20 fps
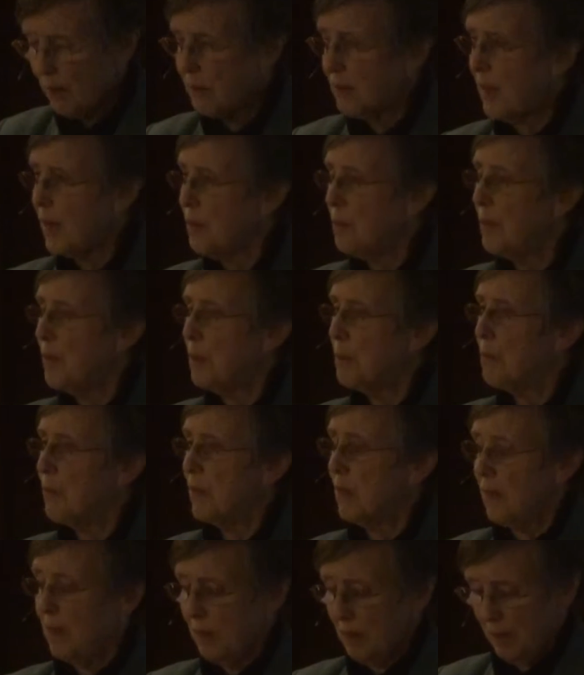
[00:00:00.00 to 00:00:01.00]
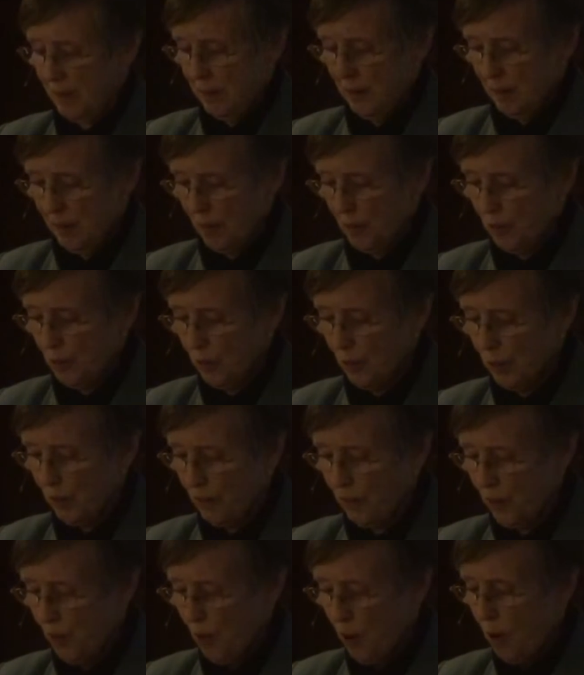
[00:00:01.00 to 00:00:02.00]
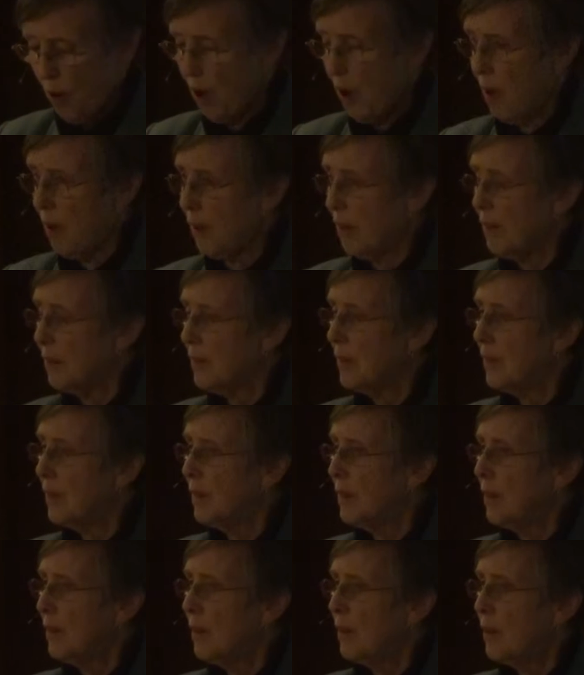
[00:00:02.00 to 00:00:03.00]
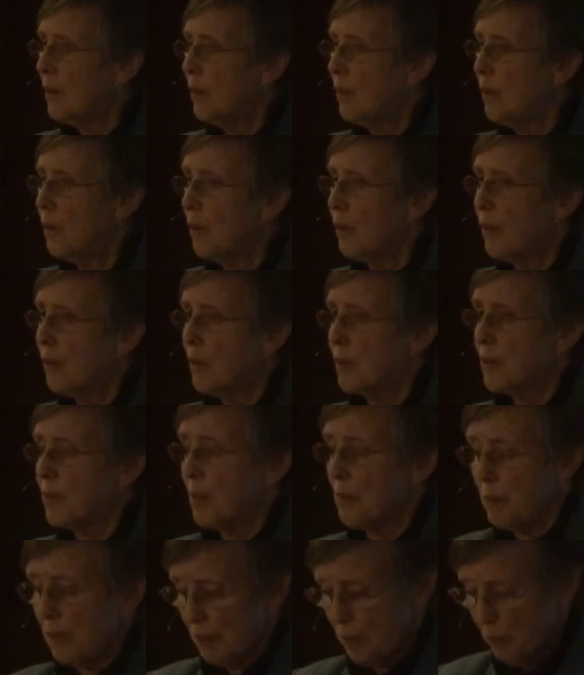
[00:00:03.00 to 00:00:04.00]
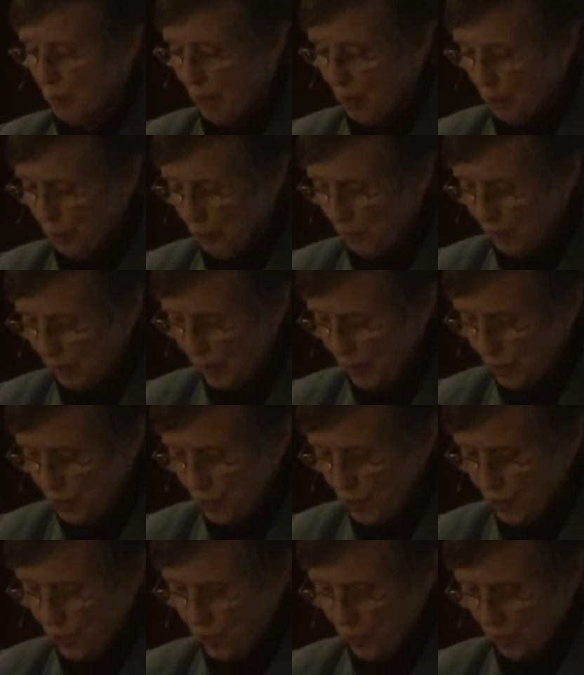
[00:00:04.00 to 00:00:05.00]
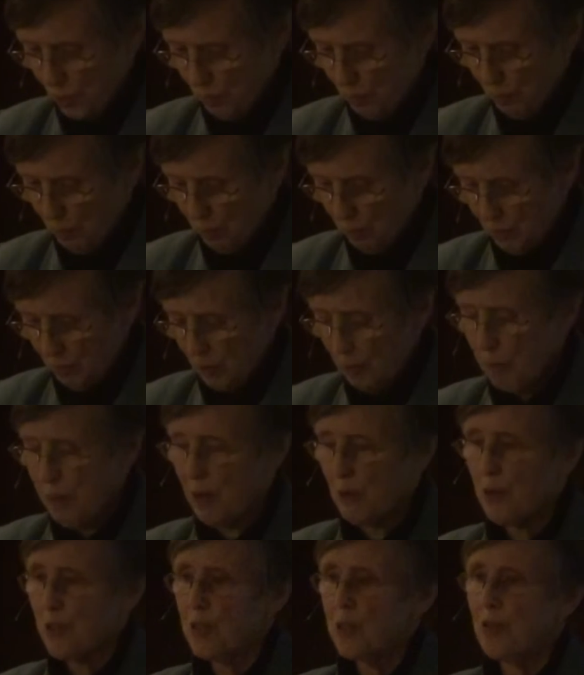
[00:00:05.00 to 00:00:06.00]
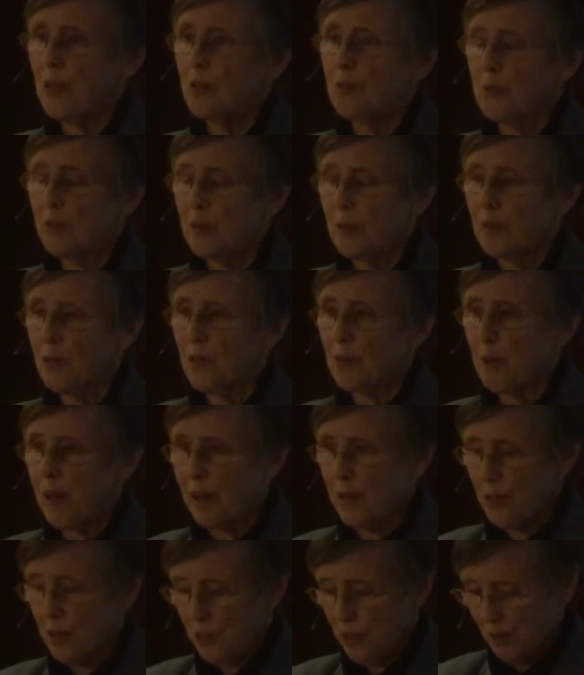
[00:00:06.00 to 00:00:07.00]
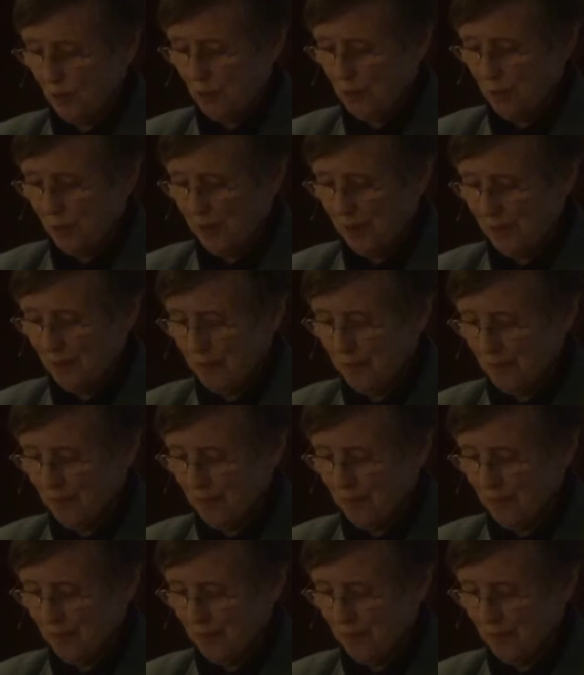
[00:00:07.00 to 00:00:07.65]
They may be a sort of call, or something about a relationship, about children, grandchildren.